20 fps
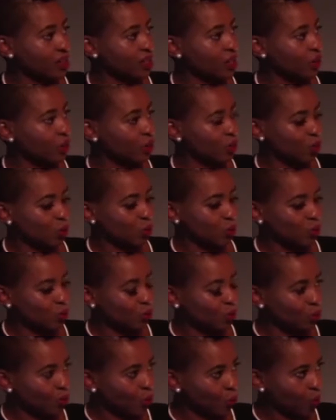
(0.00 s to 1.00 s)
and
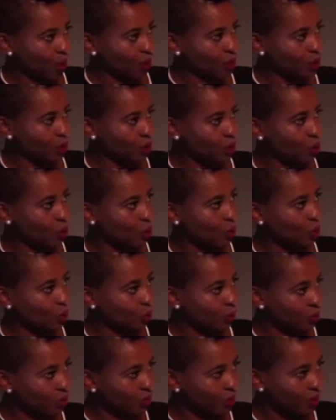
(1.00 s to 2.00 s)
you want to
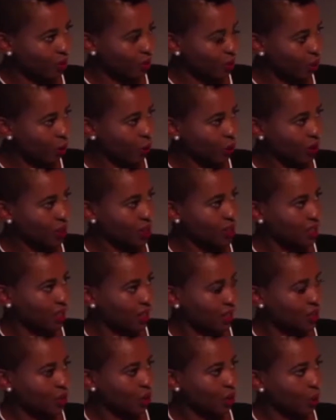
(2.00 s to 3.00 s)
own
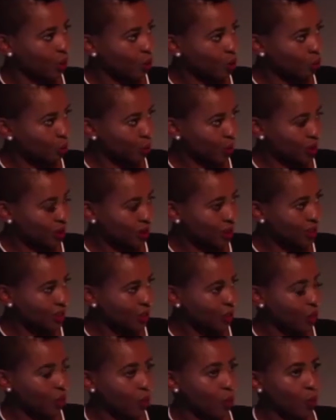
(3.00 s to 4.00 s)
it as your own business.